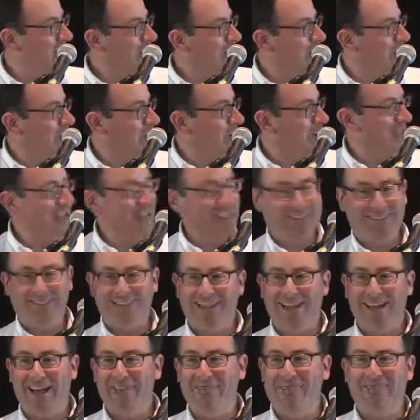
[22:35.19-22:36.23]
learning
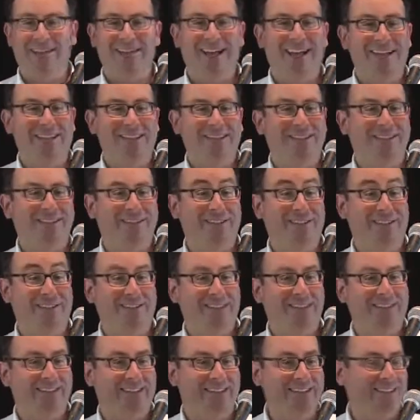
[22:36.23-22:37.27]
stuff. In
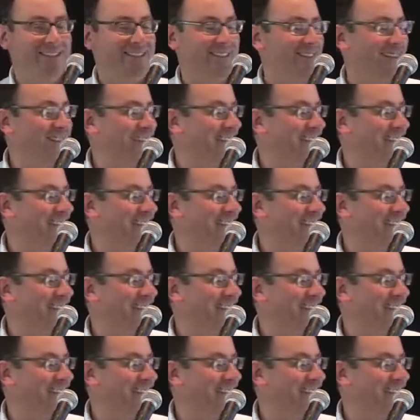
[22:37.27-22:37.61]
1936, a